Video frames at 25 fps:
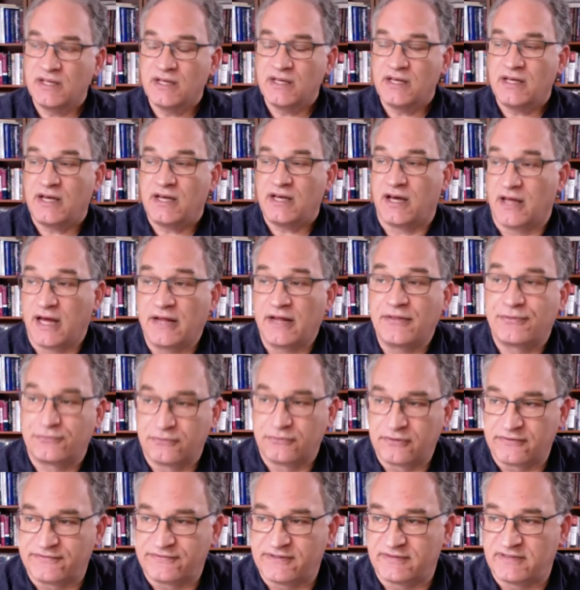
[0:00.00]
uh, and through
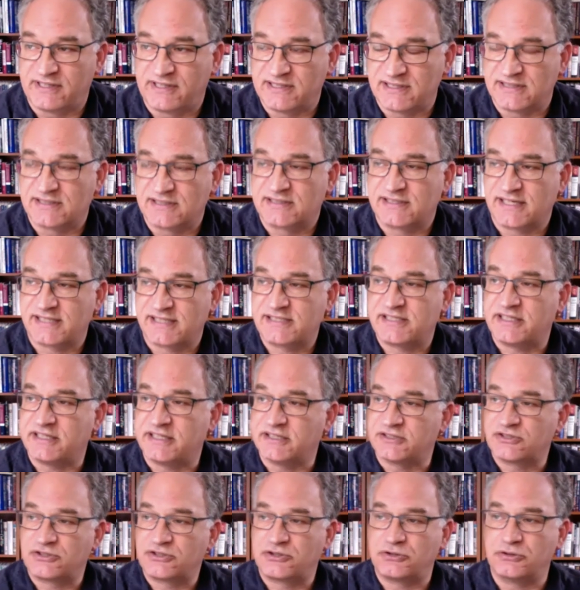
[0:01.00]
the fifties and
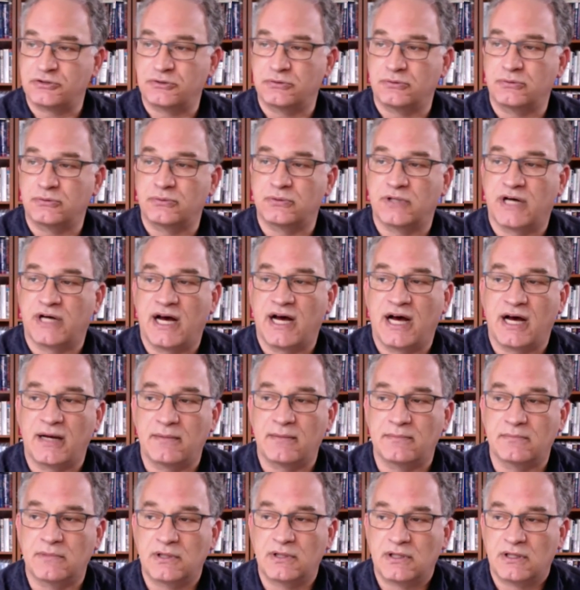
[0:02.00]
sixties, to
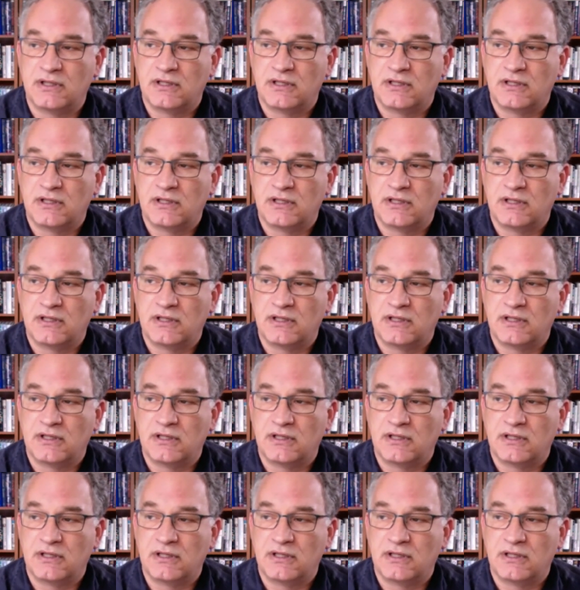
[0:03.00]
um,